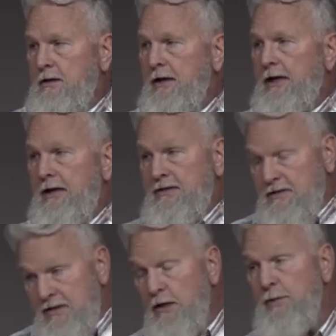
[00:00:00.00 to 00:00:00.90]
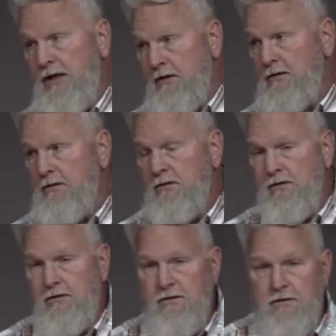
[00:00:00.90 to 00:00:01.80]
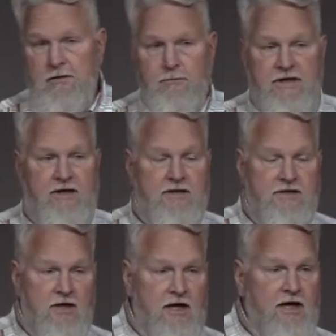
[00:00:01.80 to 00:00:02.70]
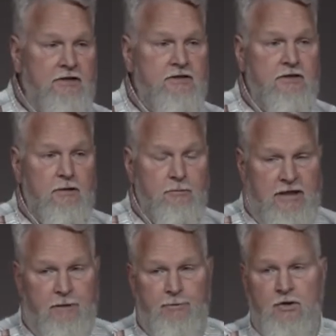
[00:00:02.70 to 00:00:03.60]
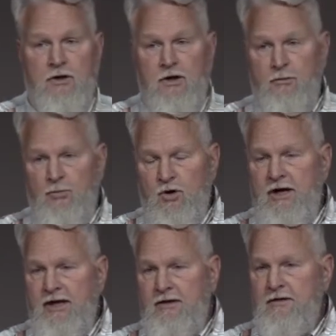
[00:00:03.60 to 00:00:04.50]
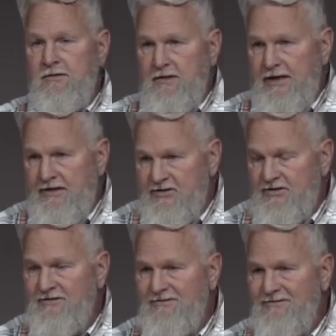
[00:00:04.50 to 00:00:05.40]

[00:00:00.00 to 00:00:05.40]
And it's dimming because God's people are praying less.